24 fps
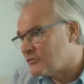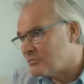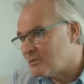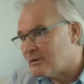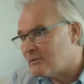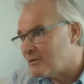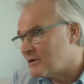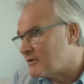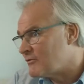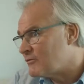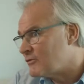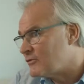to
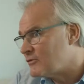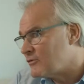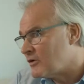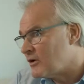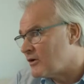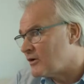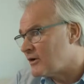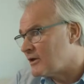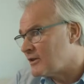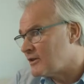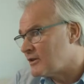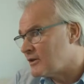meet whatever
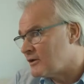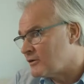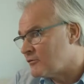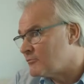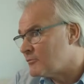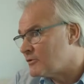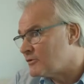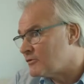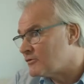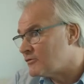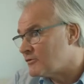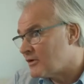target the
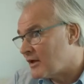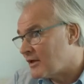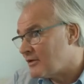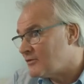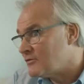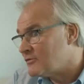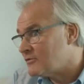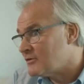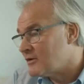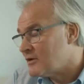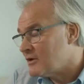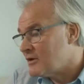government
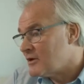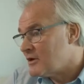sets.